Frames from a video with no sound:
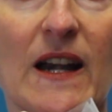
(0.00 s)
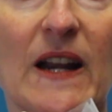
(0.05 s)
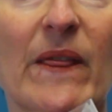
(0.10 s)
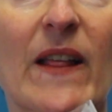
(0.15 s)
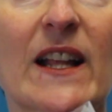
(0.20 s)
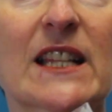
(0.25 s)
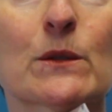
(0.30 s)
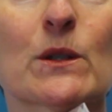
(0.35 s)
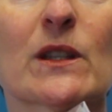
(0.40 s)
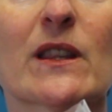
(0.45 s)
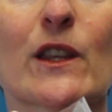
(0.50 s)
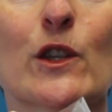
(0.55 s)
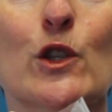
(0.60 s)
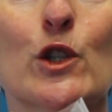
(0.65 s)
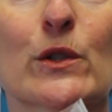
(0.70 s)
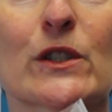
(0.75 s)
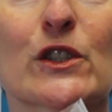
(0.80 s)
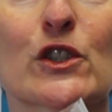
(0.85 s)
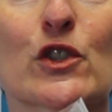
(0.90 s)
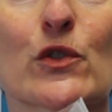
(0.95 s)
and that's where the
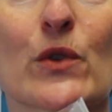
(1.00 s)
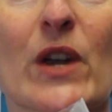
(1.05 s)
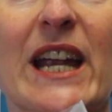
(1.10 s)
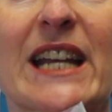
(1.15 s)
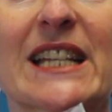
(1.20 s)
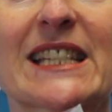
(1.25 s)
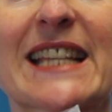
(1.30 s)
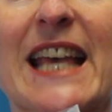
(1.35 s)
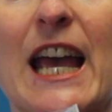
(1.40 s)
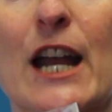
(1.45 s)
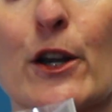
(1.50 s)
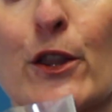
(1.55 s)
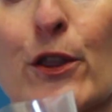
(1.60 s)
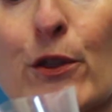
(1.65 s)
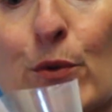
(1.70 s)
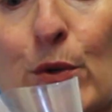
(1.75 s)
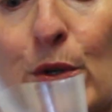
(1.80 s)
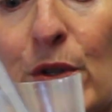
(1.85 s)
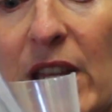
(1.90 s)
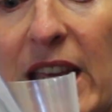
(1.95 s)
urine drains out
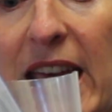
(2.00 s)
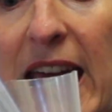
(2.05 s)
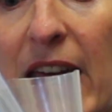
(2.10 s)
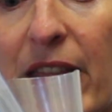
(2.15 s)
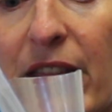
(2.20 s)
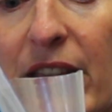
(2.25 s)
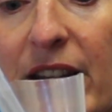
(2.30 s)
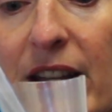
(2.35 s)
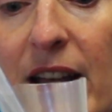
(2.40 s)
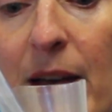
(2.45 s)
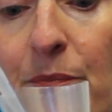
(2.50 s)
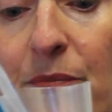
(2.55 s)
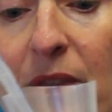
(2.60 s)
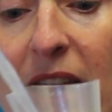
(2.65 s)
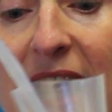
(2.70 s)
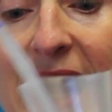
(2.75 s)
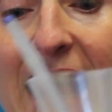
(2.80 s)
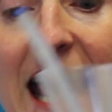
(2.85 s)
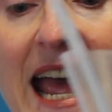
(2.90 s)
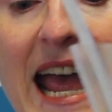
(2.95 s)
through the catheter
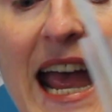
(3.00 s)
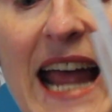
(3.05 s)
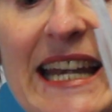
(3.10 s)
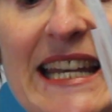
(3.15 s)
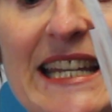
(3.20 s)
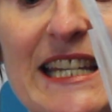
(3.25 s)
and